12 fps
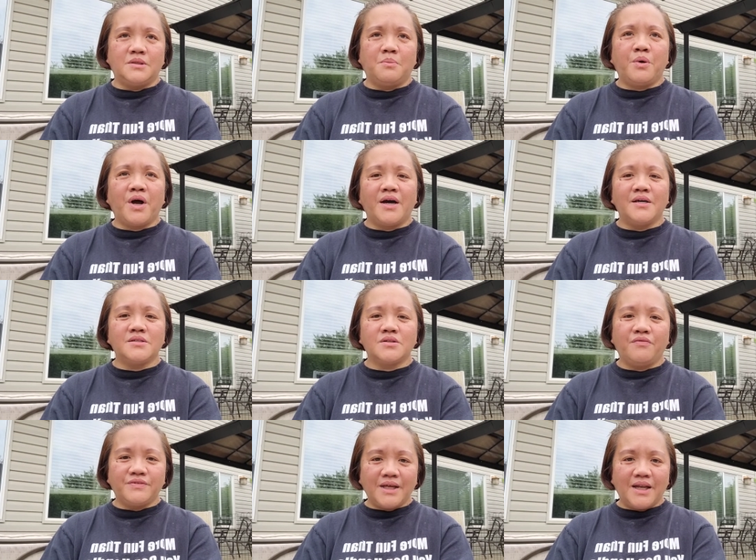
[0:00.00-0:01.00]
the
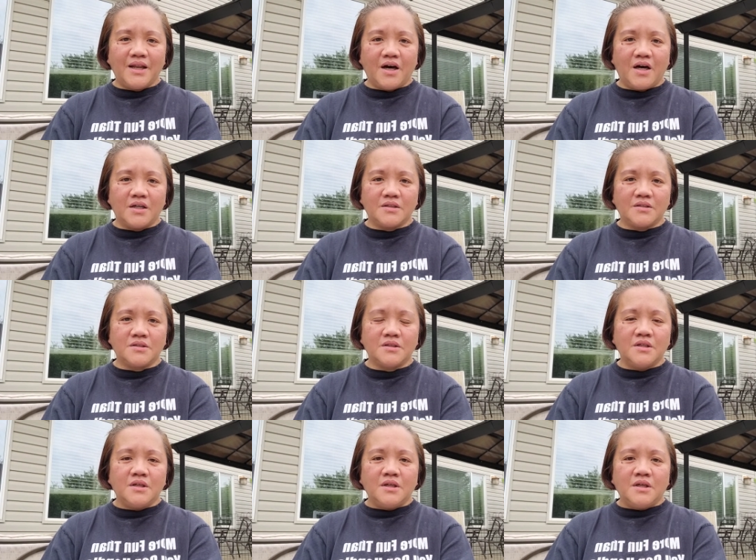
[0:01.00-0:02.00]
price of the
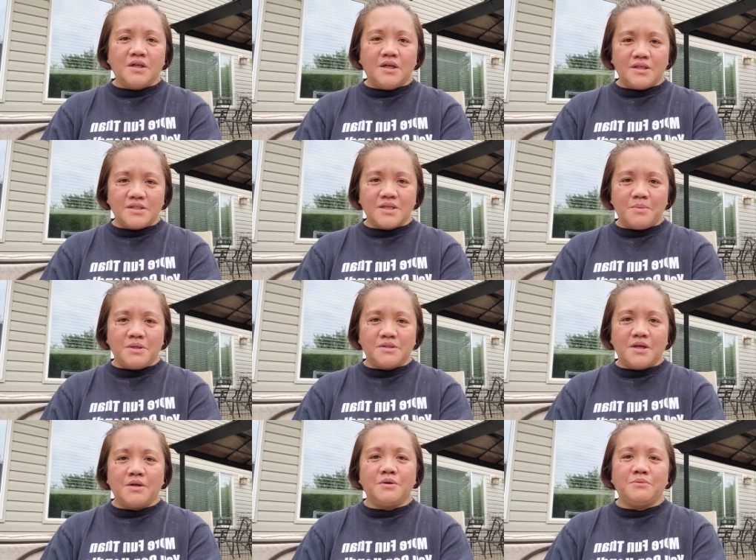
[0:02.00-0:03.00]
lot in the
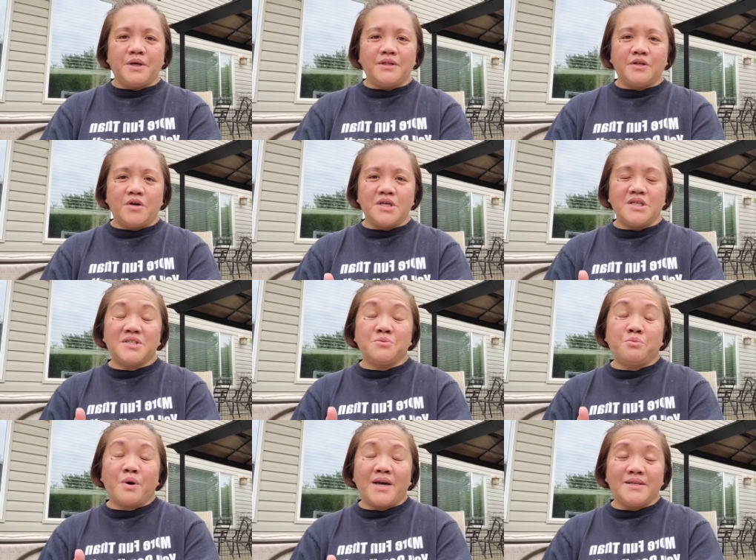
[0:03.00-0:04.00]
cemetery right now
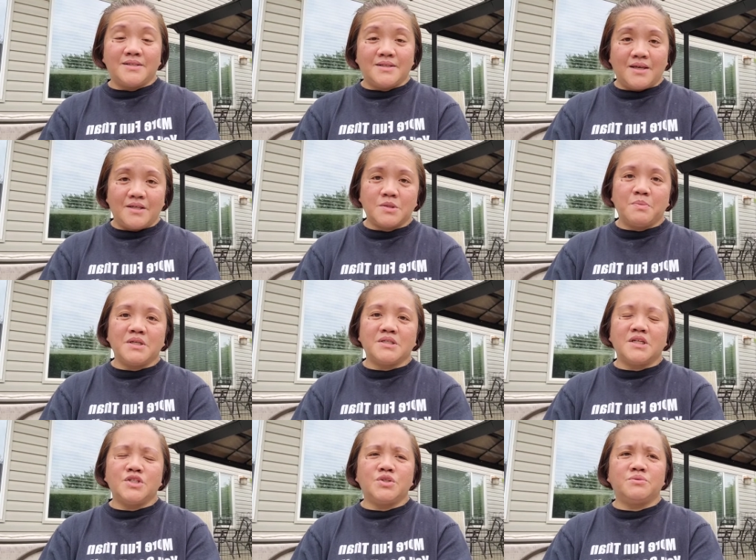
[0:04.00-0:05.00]
is rising
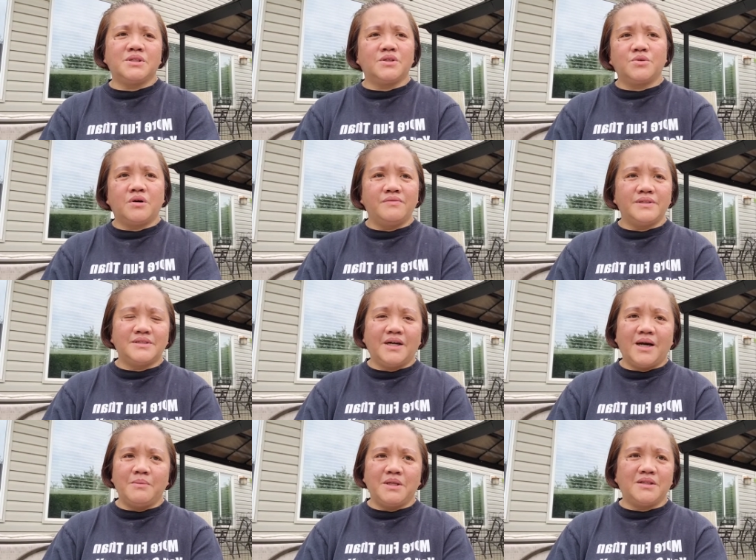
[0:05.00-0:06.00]
especially during the
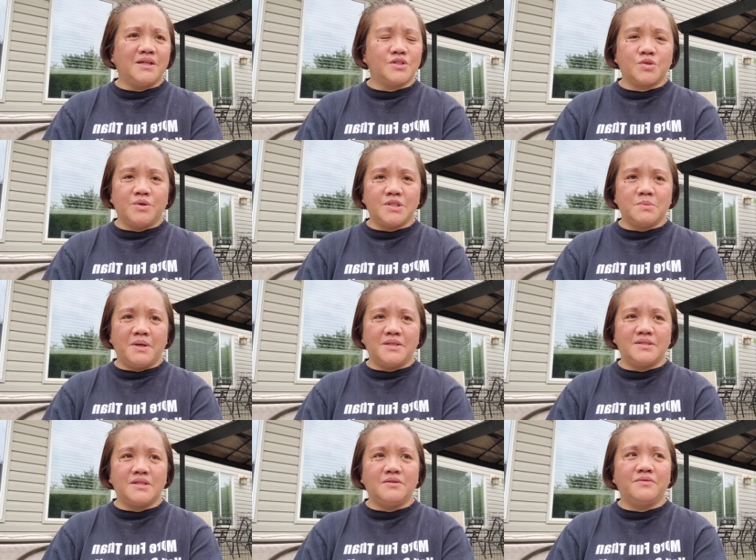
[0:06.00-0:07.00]
covid time it got so
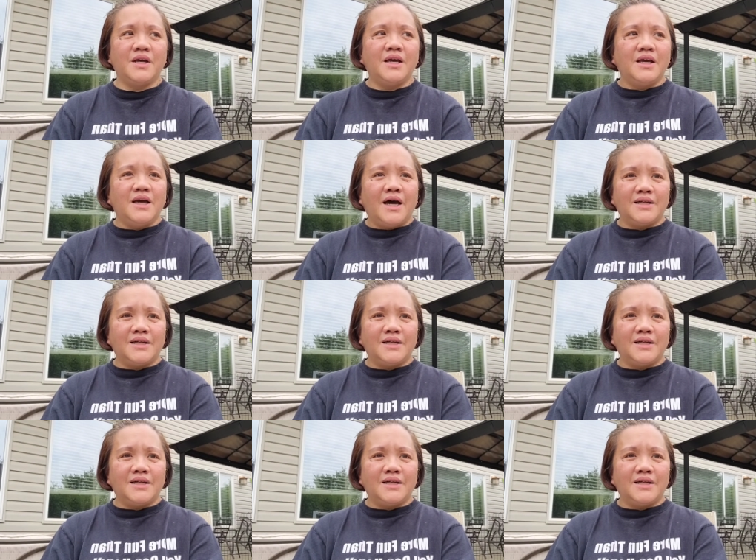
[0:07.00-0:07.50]
expensive